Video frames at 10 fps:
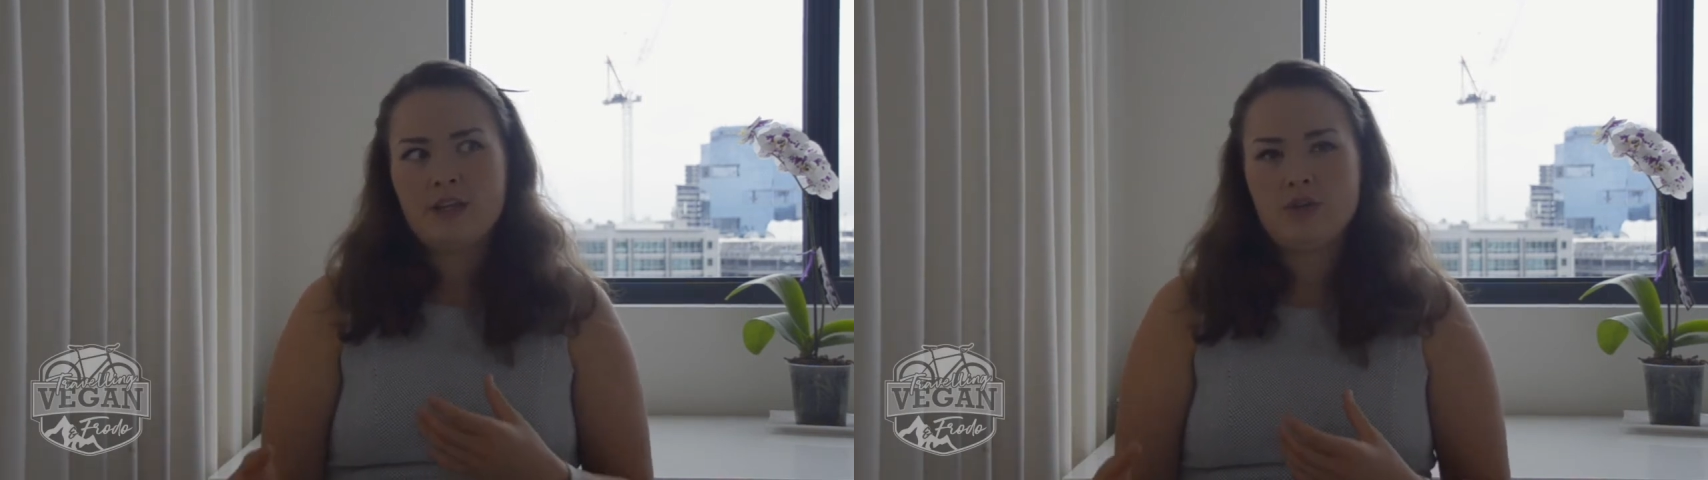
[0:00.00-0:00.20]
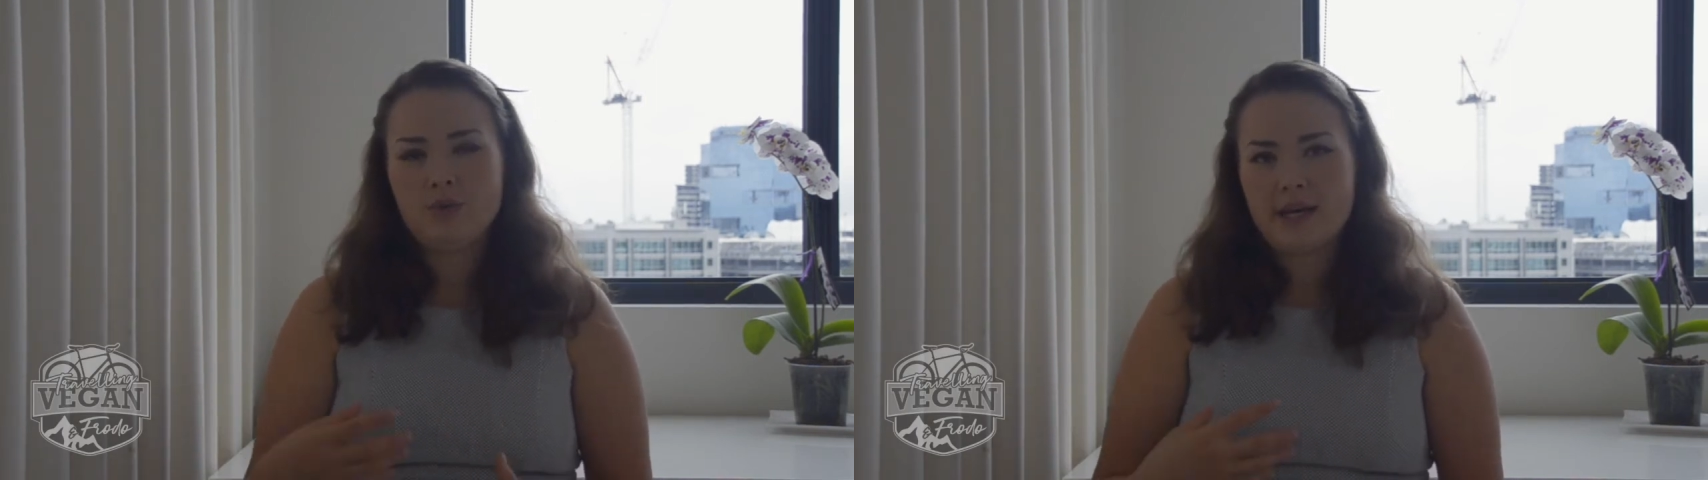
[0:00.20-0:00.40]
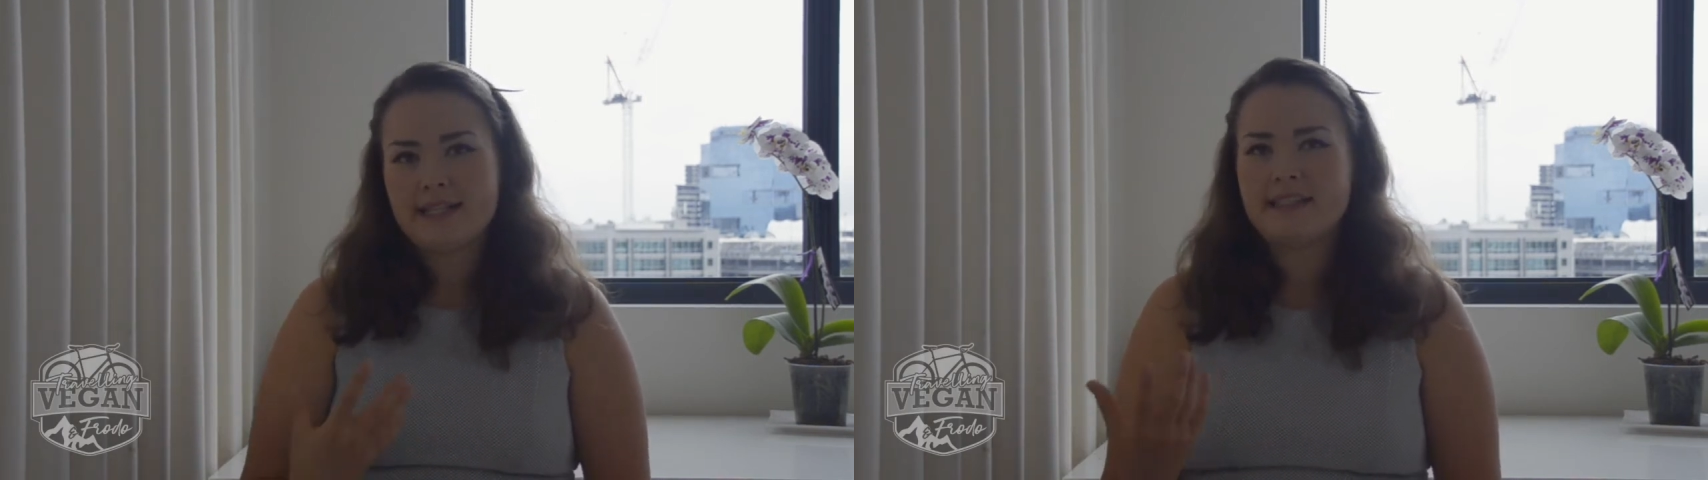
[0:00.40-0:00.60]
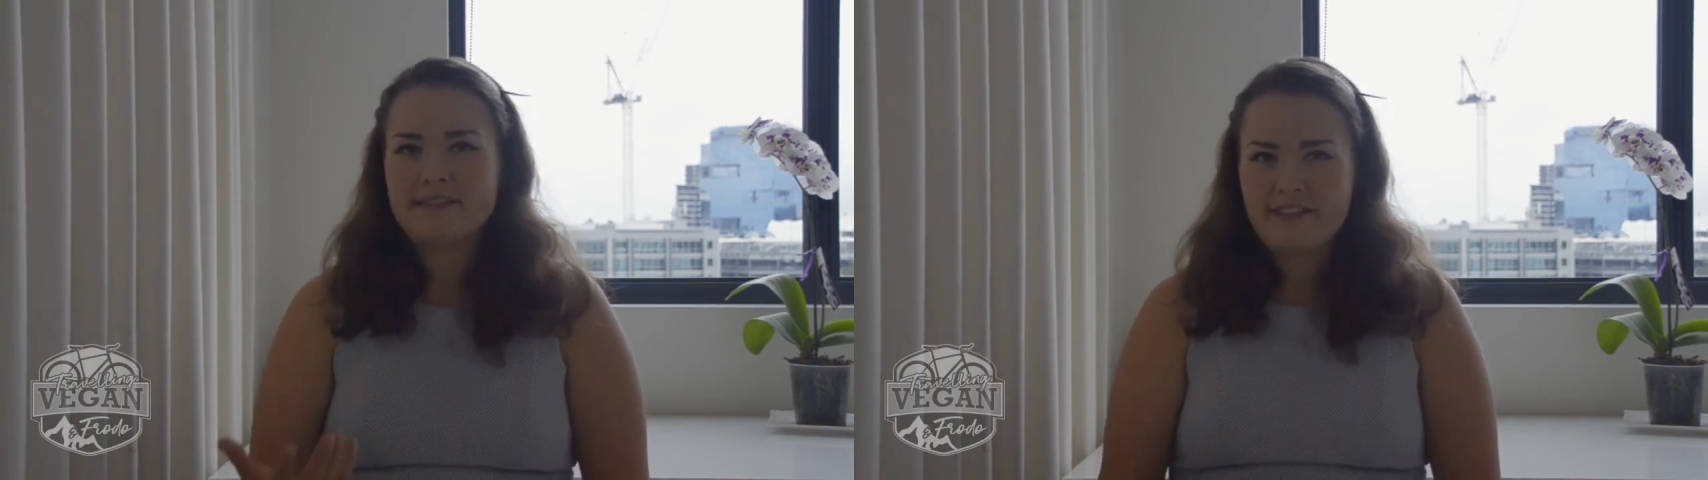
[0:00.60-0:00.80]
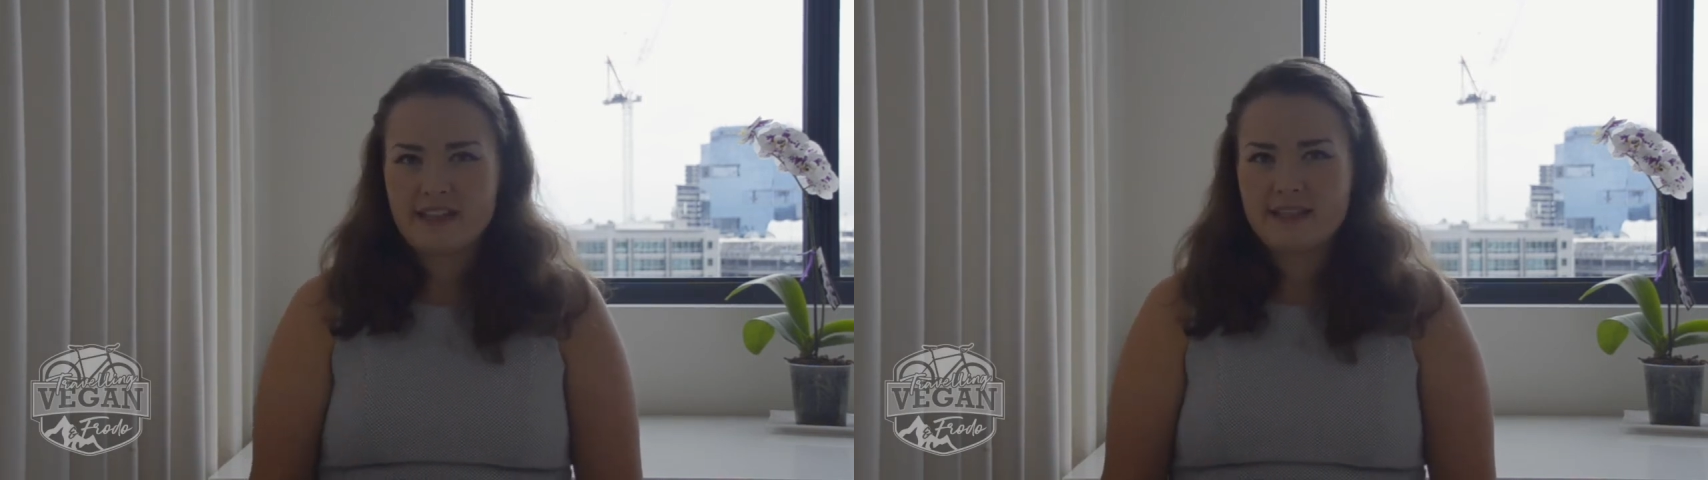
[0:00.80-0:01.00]
you as an
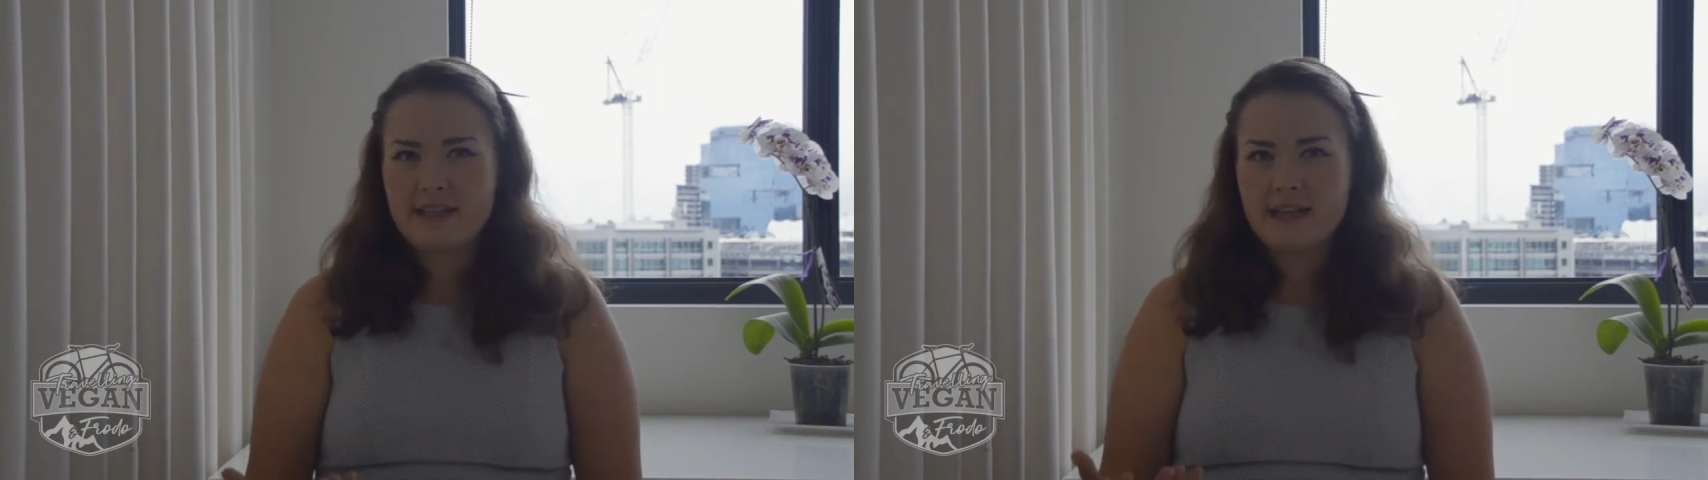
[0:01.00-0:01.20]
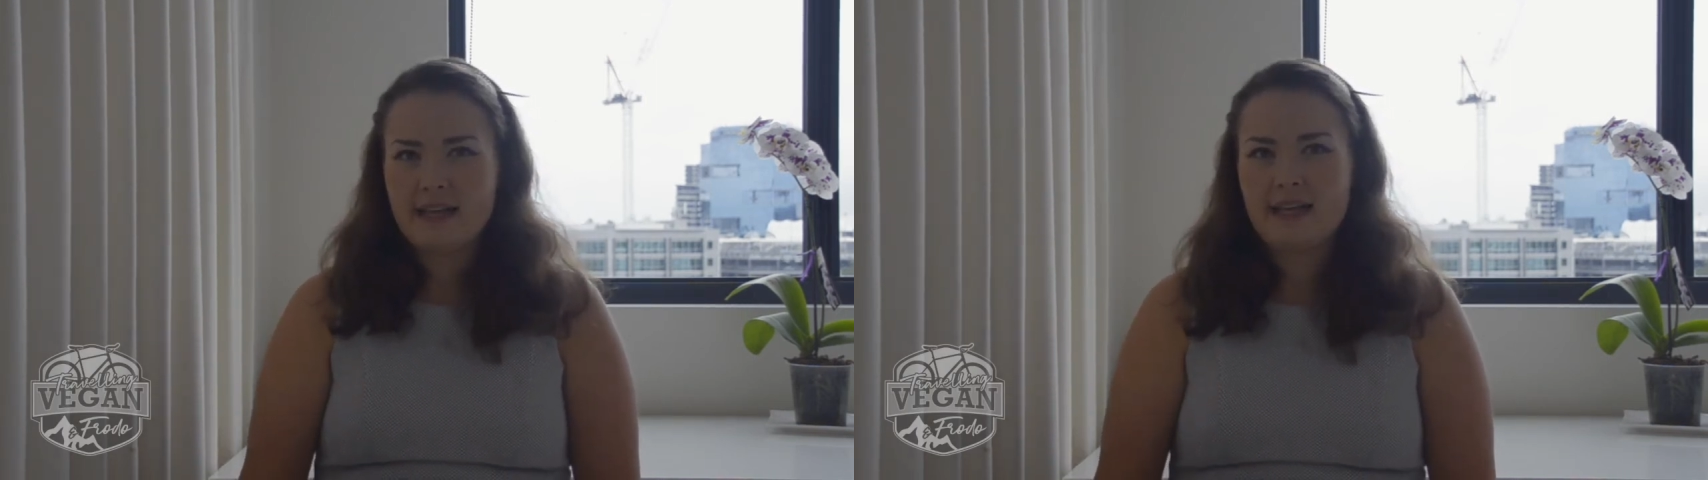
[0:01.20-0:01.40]
investor